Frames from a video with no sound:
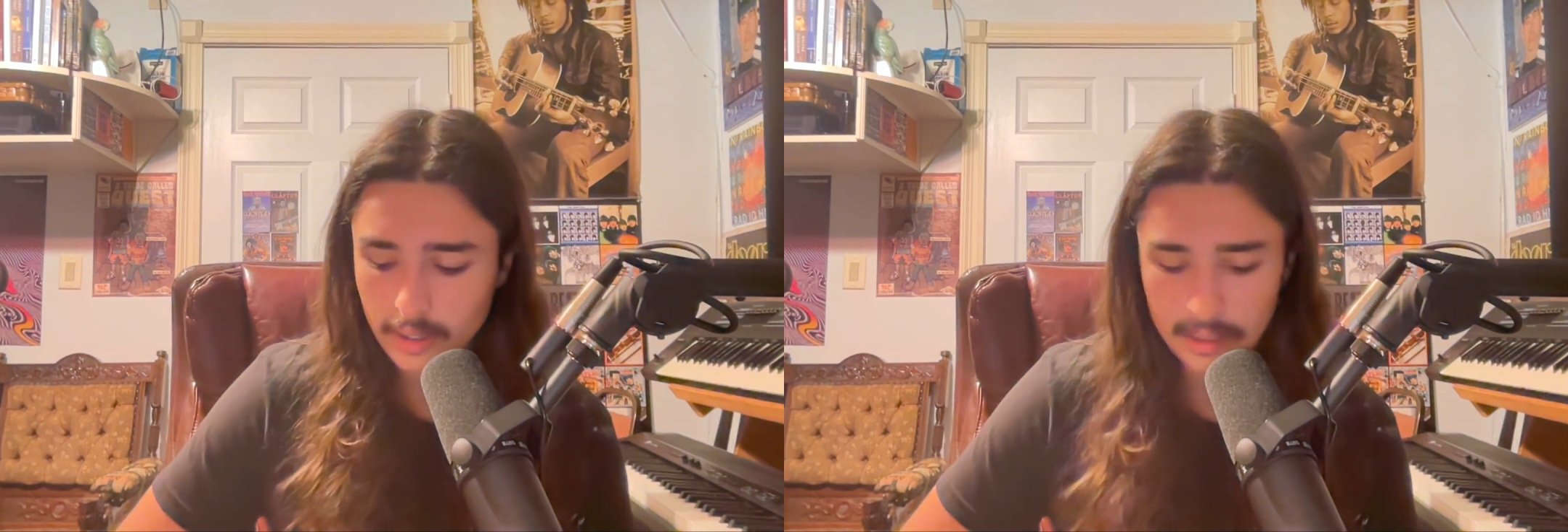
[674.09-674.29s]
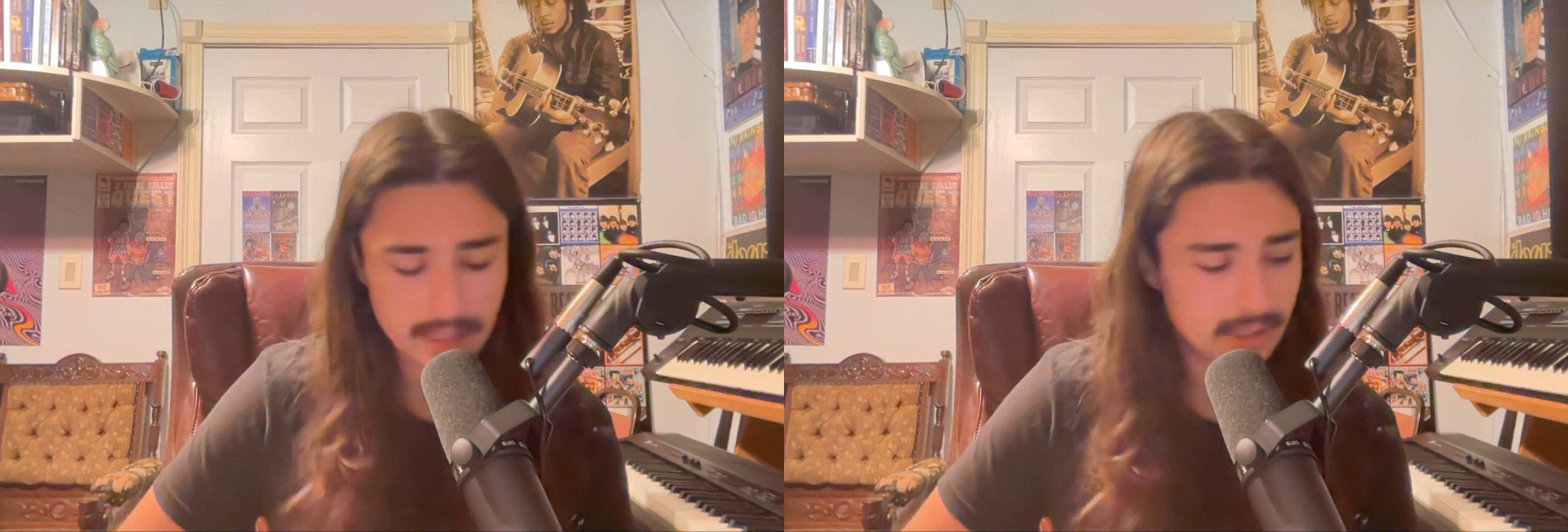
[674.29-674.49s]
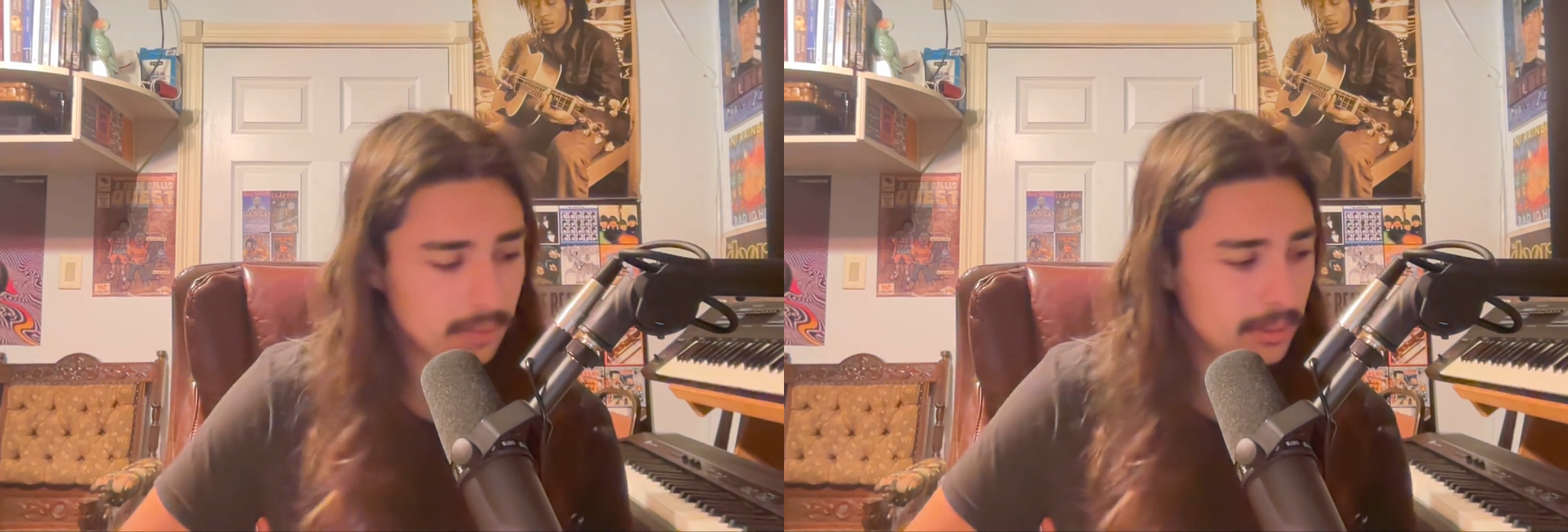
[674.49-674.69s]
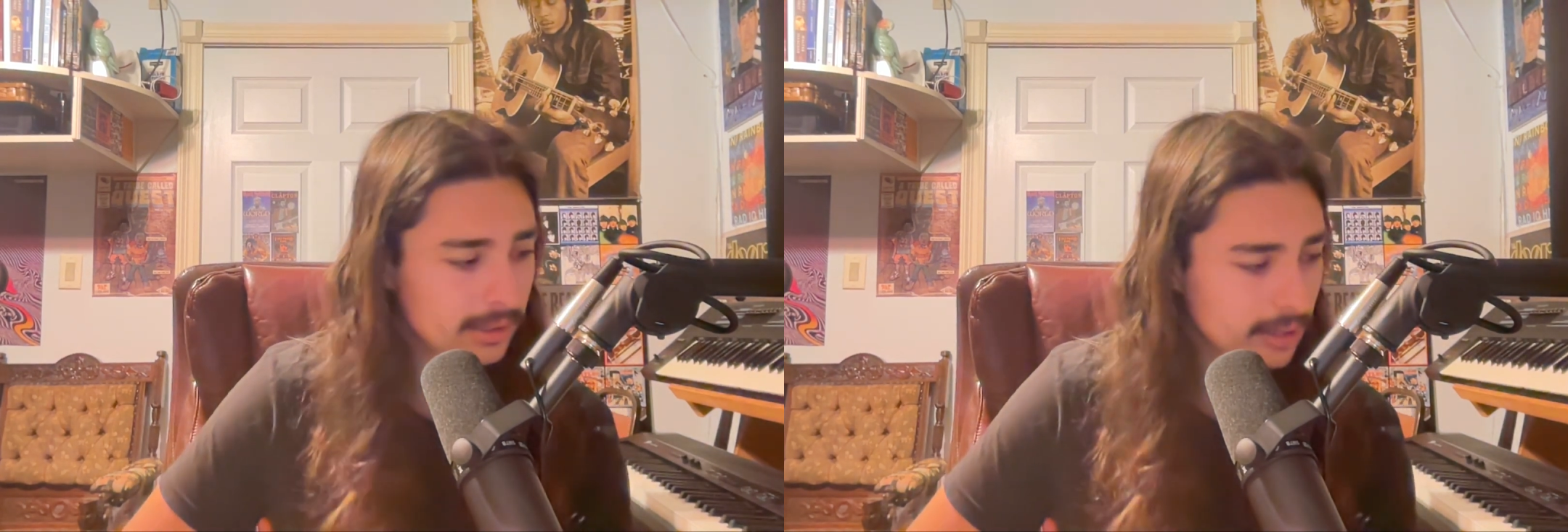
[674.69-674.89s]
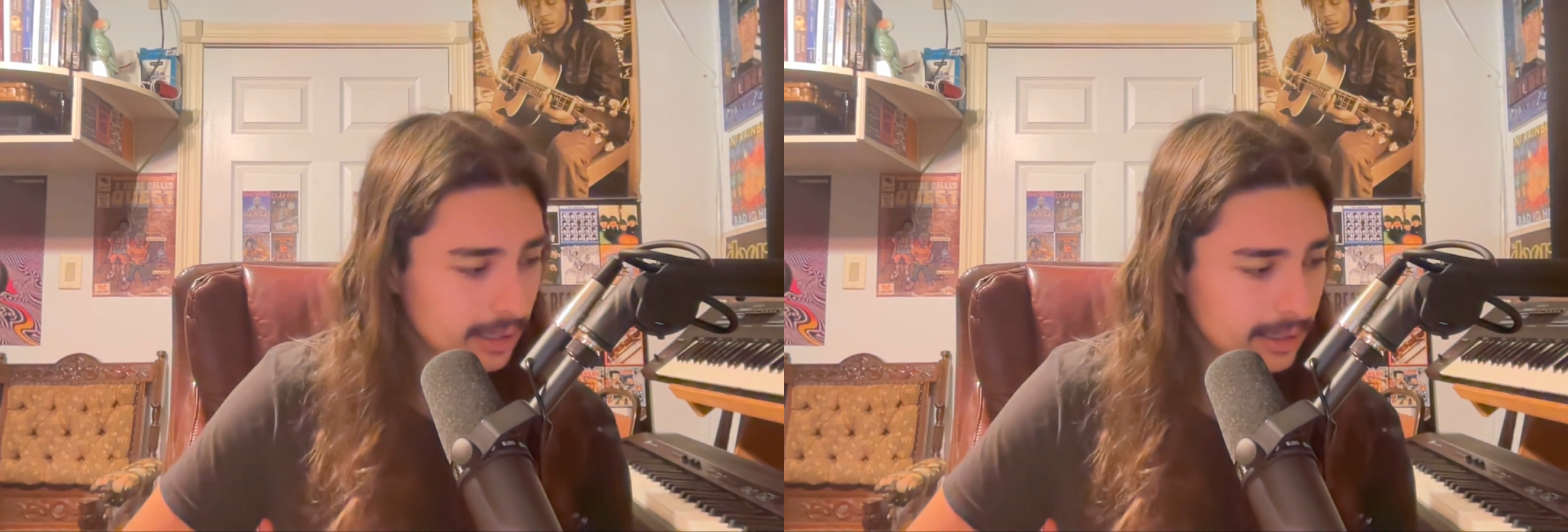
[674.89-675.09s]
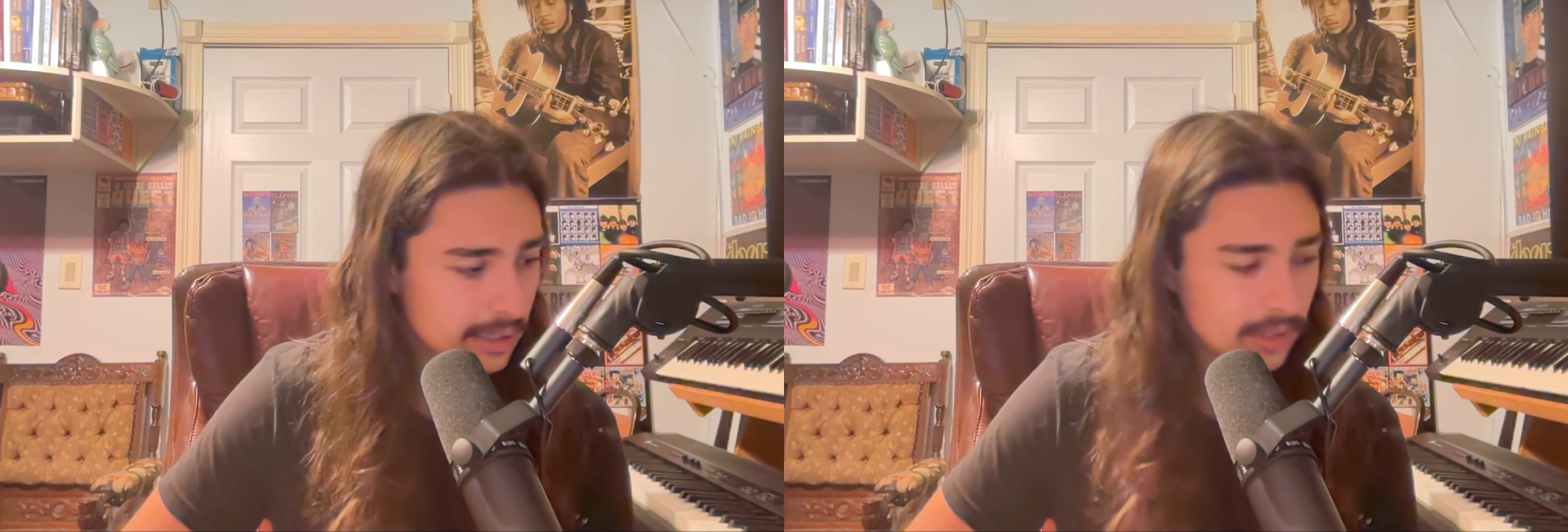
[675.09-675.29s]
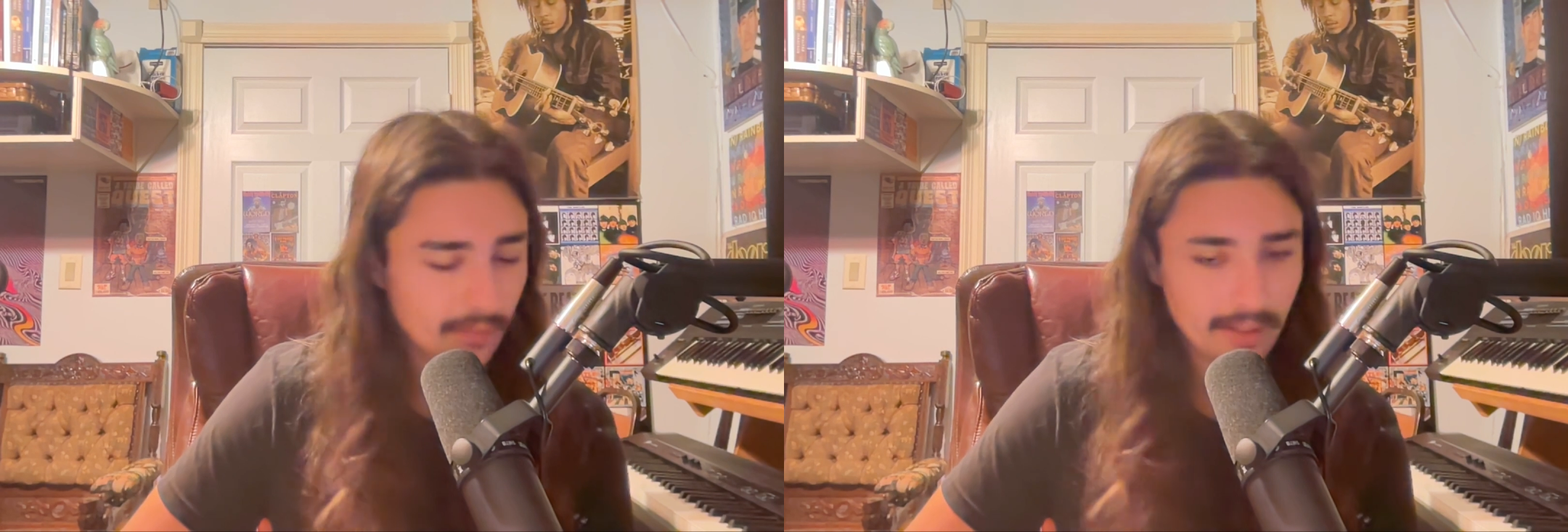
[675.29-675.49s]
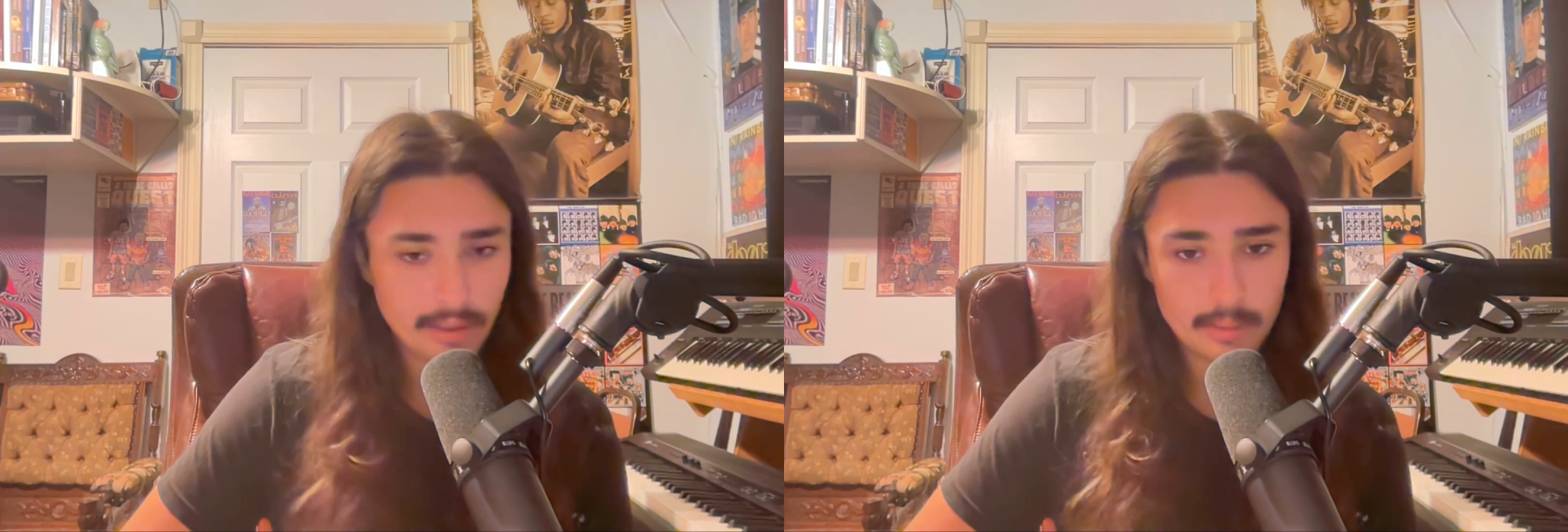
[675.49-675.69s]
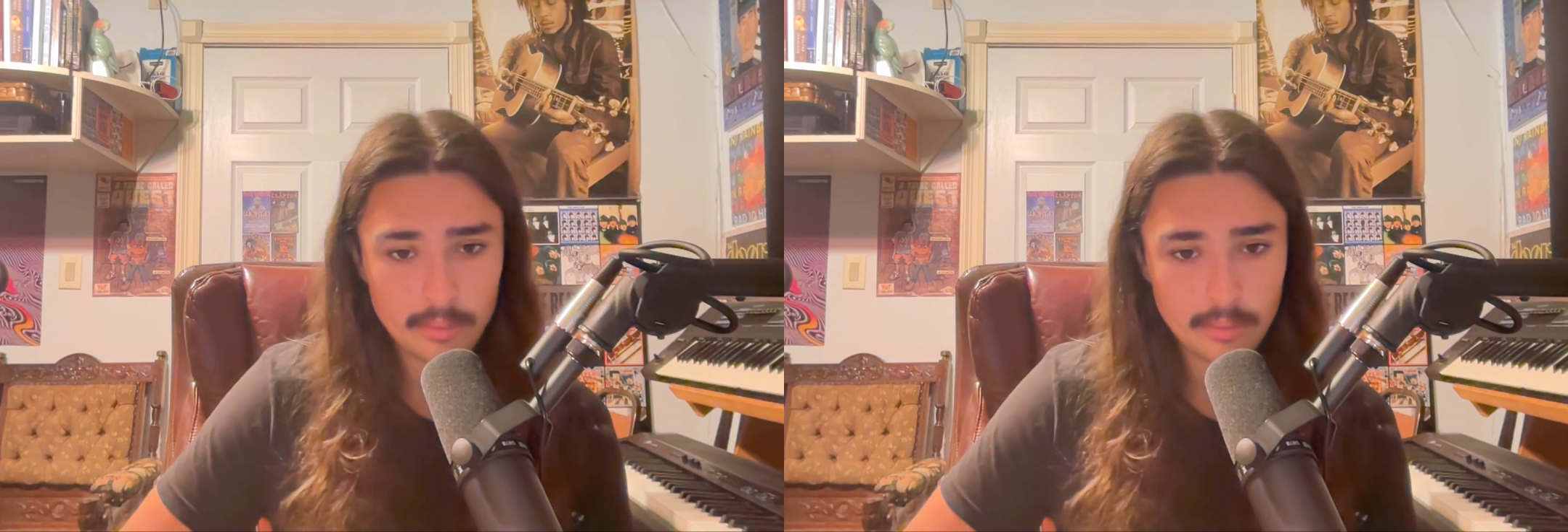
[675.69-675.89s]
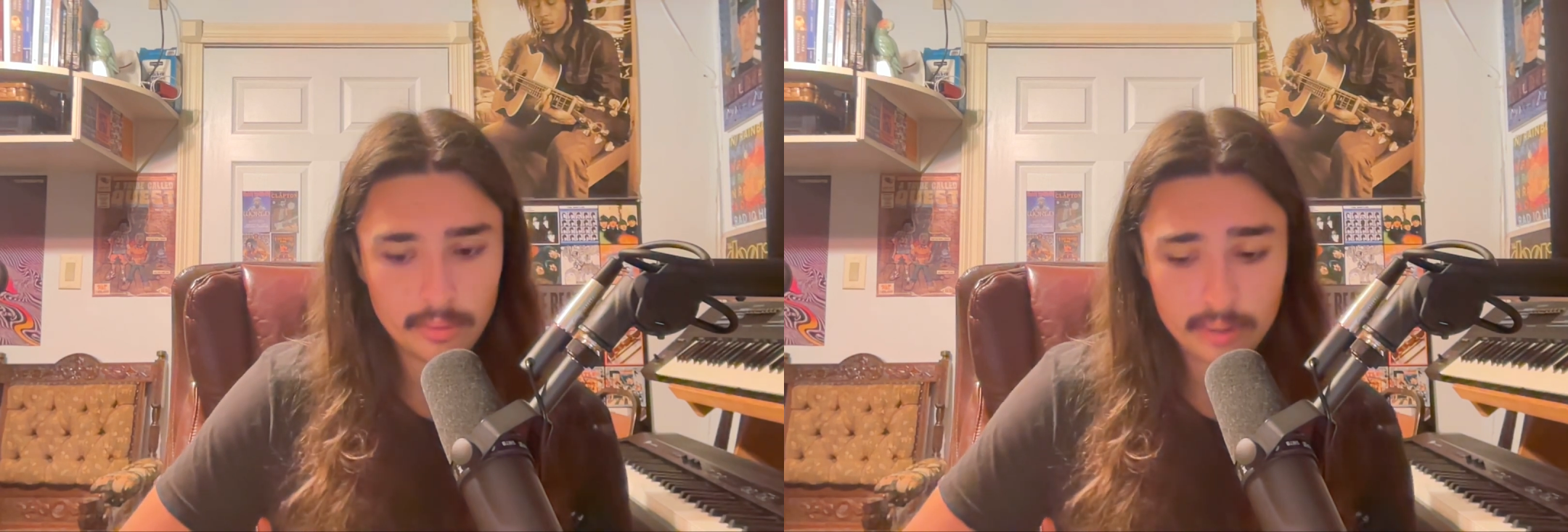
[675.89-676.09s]
it needs to be like these
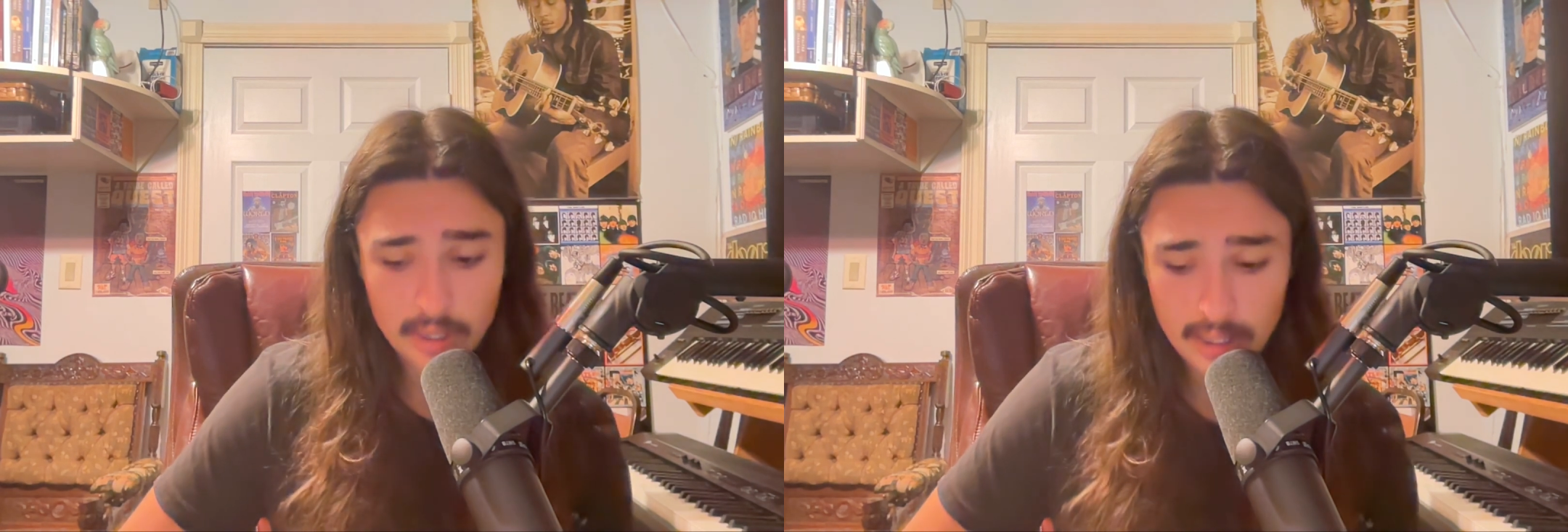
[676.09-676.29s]
variables,